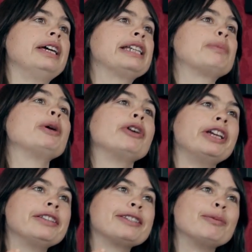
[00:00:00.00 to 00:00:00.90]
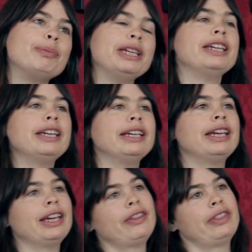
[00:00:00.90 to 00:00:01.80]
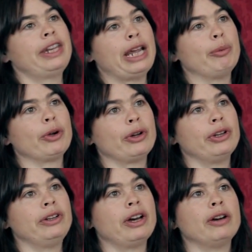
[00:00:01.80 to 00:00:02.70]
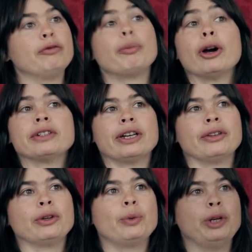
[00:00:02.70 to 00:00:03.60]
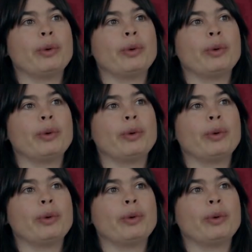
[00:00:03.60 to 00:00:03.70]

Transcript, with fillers: experience of being in the neighborhood of Parkdale and Queen